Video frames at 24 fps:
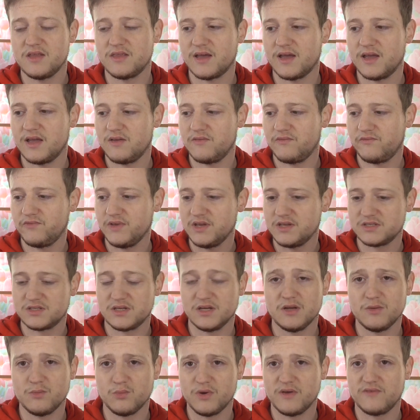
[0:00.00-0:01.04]
and that it fits
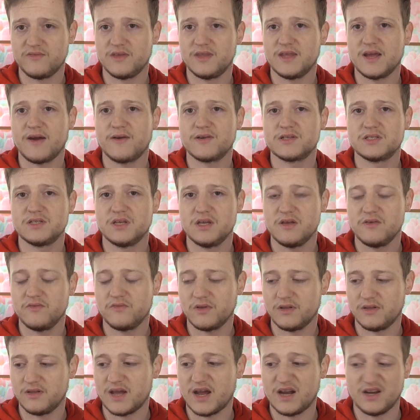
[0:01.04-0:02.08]
in with the
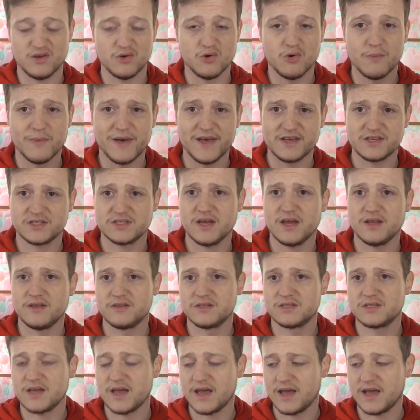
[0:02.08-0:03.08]
narrative, and that it all makes sense.